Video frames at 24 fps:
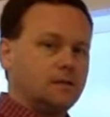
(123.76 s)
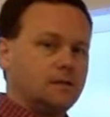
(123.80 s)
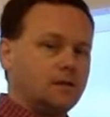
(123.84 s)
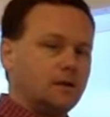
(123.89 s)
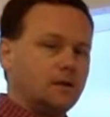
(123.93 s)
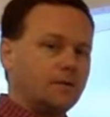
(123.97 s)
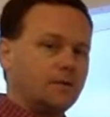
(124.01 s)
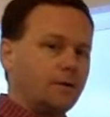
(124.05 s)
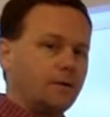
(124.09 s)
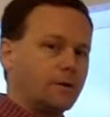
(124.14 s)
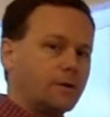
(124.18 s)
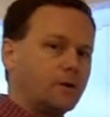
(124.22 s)

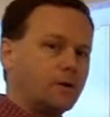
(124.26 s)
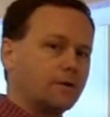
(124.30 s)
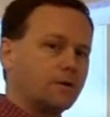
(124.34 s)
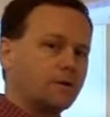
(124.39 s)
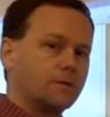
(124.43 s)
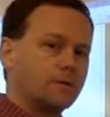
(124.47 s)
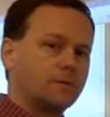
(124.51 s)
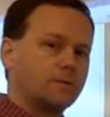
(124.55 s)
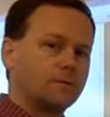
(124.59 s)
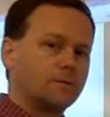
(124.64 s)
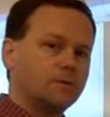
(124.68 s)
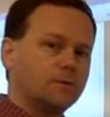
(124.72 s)
Now, if I want to know the
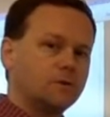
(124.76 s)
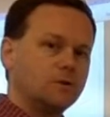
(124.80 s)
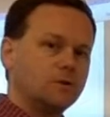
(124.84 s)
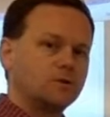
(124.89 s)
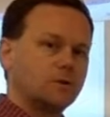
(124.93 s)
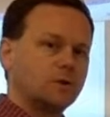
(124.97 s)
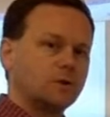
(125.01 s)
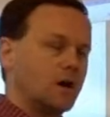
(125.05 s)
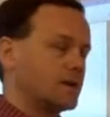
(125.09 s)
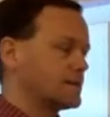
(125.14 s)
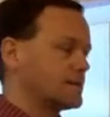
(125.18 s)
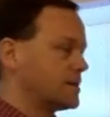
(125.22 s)
number of
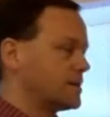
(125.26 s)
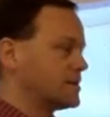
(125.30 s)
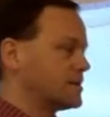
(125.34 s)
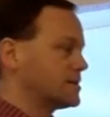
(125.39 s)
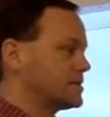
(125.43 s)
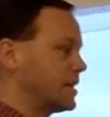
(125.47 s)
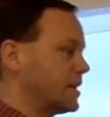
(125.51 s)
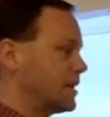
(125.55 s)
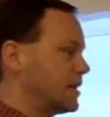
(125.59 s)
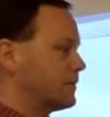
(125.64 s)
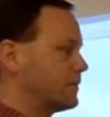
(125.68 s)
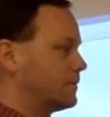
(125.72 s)
neutrons, I
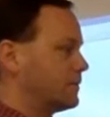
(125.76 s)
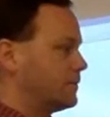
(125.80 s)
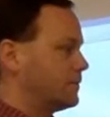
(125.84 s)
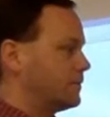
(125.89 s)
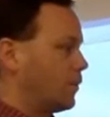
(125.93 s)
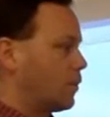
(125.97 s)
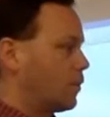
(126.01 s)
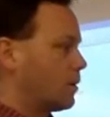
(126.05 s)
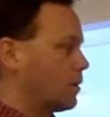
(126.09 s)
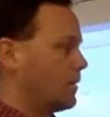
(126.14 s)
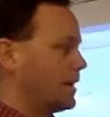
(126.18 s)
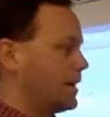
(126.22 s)
just take
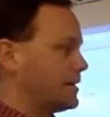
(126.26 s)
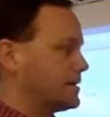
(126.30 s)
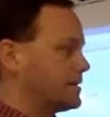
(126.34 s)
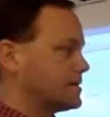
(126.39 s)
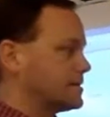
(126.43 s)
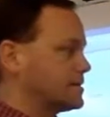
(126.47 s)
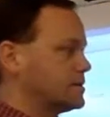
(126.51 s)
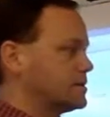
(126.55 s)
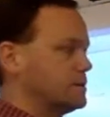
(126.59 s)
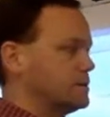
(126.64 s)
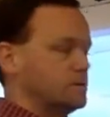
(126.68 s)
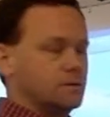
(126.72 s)
4
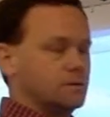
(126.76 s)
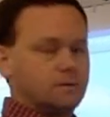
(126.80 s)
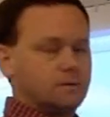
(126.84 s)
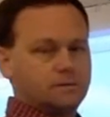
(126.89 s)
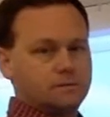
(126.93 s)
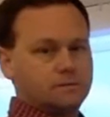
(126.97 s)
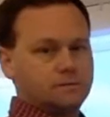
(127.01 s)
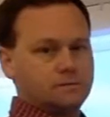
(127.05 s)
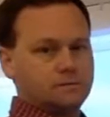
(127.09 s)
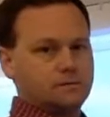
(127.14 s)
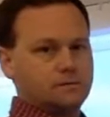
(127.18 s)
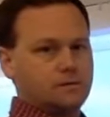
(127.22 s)
minus 2,
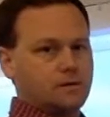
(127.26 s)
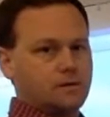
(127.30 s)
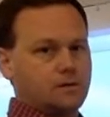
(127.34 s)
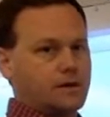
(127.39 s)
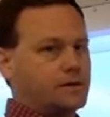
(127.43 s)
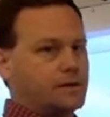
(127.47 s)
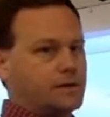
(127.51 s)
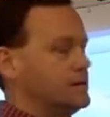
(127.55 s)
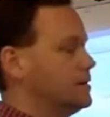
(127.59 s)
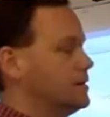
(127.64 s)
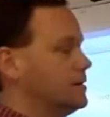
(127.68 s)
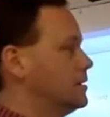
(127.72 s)

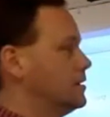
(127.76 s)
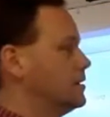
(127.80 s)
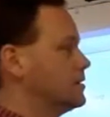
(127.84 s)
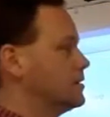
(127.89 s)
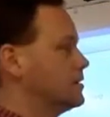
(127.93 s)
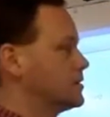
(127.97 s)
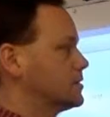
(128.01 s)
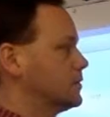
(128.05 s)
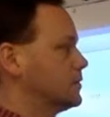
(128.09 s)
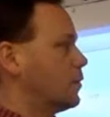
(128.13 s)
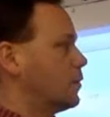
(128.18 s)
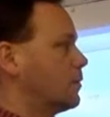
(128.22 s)
right?
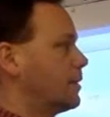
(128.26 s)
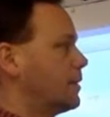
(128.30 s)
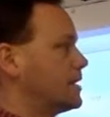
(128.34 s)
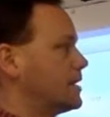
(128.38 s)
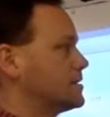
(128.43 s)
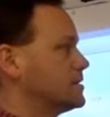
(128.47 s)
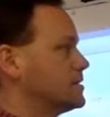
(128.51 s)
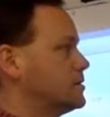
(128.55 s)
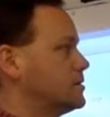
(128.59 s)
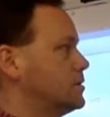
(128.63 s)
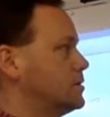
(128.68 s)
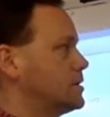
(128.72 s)
So 4
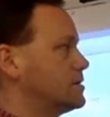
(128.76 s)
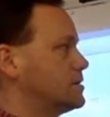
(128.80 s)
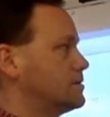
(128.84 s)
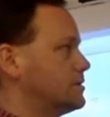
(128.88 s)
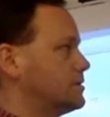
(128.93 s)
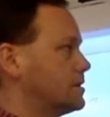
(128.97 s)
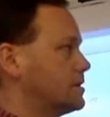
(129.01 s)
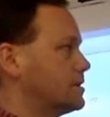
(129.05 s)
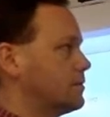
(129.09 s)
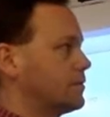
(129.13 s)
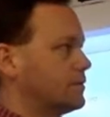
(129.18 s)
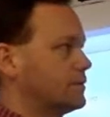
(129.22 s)
minus 2 gives me
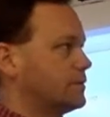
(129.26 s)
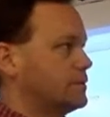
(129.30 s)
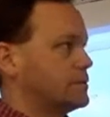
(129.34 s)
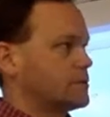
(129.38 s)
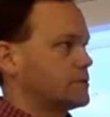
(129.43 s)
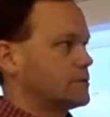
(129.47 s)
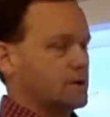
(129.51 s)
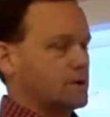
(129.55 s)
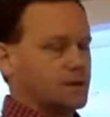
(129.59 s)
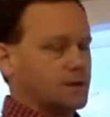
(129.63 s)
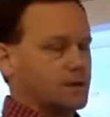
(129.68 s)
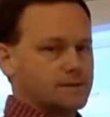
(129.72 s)
the number of
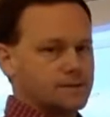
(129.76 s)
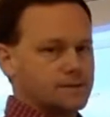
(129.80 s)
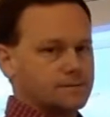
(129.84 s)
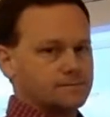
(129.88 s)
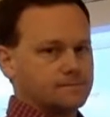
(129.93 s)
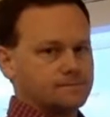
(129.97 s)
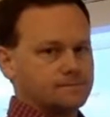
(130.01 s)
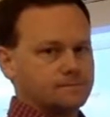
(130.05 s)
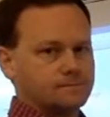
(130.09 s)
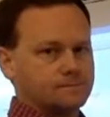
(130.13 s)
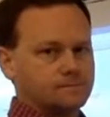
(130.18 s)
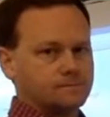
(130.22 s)
neutrons.
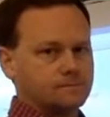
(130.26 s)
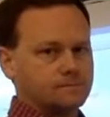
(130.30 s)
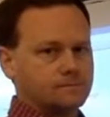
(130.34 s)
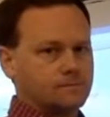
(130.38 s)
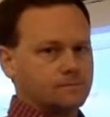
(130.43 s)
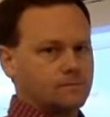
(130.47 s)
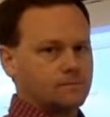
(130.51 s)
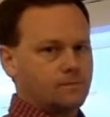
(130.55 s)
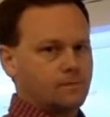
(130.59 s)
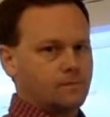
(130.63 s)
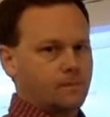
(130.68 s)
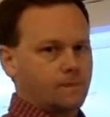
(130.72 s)

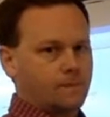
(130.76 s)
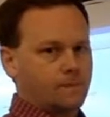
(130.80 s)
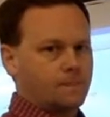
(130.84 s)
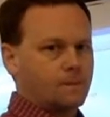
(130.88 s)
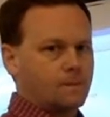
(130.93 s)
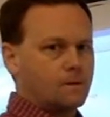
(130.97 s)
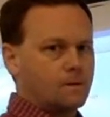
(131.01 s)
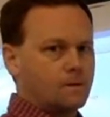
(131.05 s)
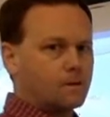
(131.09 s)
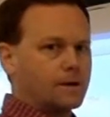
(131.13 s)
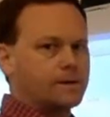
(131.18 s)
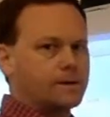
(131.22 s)

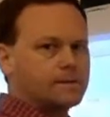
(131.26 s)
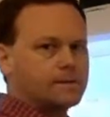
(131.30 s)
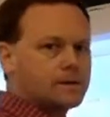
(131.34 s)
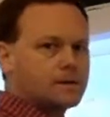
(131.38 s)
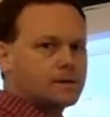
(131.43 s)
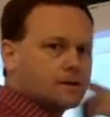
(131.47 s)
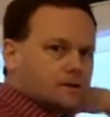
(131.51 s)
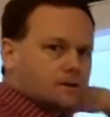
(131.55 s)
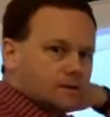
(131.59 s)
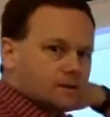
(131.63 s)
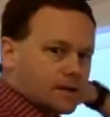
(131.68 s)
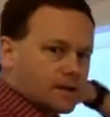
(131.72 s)
Okay,
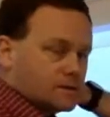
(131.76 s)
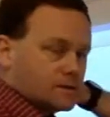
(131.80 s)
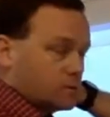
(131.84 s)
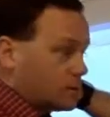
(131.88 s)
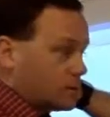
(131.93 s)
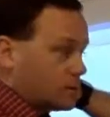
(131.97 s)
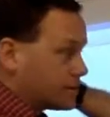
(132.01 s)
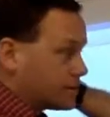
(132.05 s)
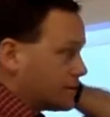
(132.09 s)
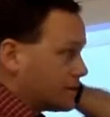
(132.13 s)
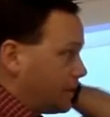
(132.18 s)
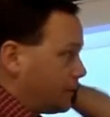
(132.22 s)
so that's
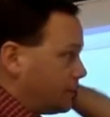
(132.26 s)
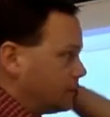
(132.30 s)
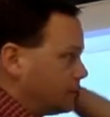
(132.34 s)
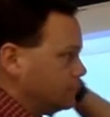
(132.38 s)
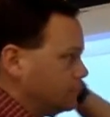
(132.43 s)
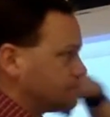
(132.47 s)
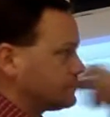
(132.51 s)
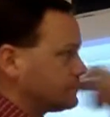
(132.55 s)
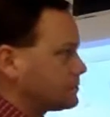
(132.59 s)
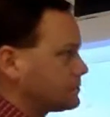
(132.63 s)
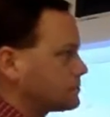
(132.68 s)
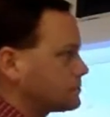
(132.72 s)
one
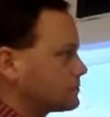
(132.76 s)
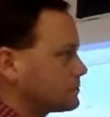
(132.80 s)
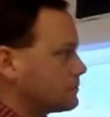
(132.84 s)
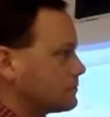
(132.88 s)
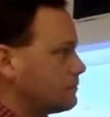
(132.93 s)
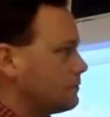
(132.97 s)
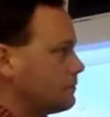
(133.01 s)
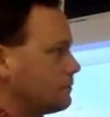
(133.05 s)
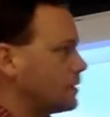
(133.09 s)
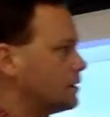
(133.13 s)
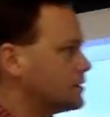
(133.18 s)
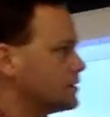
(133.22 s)
example.
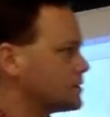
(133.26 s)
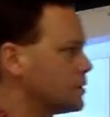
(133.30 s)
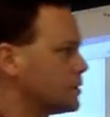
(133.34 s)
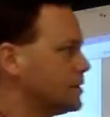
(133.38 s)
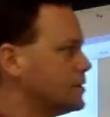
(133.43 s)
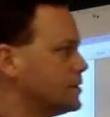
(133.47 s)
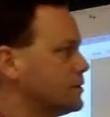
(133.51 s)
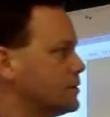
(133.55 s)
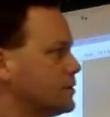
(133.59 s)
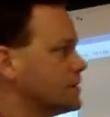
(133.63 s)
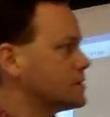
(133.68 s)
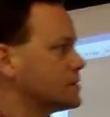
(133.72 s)
Let's go
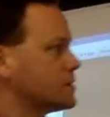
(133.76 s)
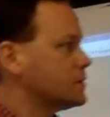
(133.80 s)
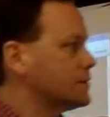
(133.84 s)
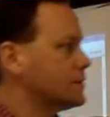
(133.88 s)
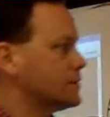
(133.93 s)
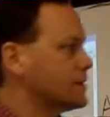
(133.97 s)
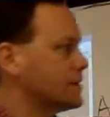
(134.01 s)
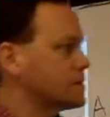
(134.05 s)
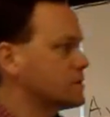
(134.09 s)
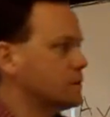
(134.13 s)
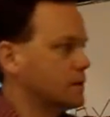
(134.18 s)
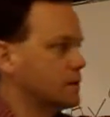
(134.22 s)
ahead and do this
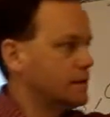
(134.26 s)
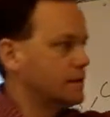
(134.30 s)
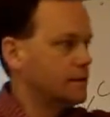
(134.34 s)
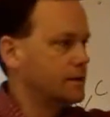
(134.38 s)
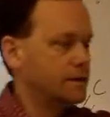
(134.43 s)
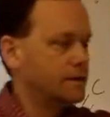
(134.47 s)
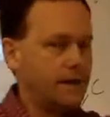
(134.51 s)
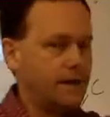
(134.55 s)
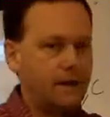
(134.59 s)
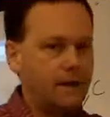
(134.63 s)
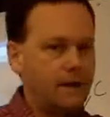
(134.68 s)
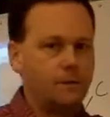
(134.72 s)
one,
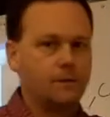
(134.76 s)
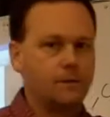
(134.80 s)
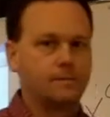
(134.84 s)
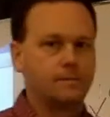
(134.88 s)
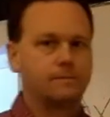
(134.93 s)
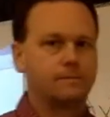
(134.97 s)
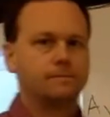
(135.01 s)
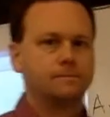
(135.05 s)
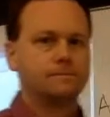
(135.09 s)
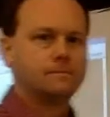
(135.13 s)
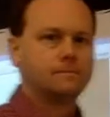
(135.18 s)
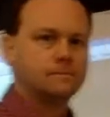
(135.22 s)
and that one.
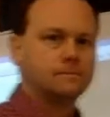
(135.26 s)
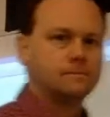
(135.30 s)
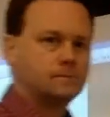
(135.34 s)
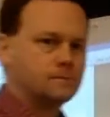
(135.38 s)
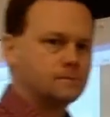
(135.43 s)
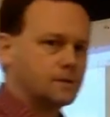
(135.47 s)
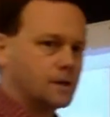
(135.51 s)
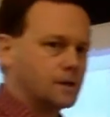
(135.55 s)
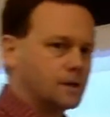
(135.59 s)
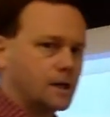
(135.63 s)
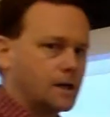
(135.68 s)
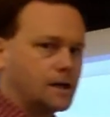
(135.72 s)

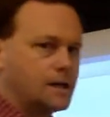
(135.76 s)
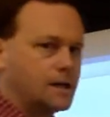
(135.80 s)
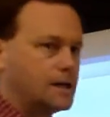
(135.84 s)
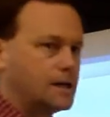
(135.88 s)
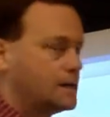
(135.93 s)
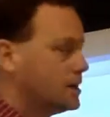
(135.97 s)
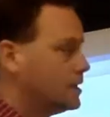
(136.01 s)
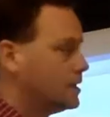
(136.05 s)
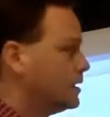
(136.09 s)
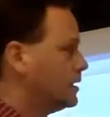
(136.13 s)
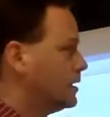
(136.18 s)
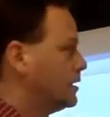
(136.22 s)
All right.
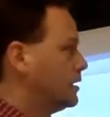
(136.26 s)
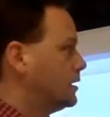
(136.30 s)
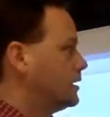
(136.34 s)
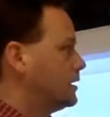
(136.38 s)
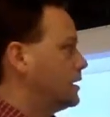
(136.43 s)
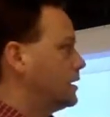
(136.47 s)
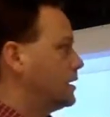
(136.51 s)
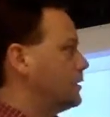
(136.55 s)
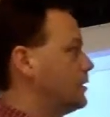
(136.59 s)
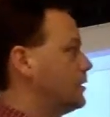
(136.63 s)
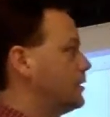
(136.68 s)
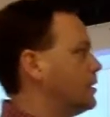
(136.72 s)
Now